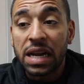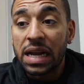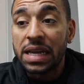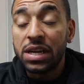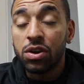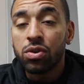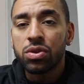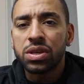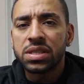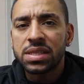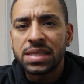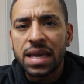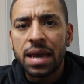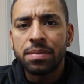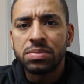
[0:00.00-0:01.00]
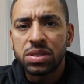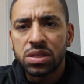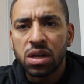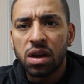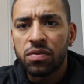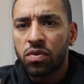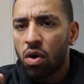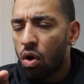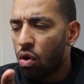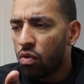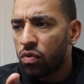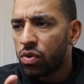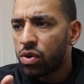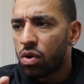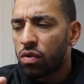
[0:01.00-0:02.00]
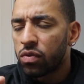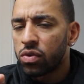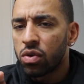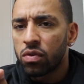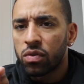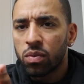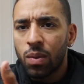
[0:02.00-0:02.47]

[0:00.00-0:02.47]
I hear the same stuff over and over and over.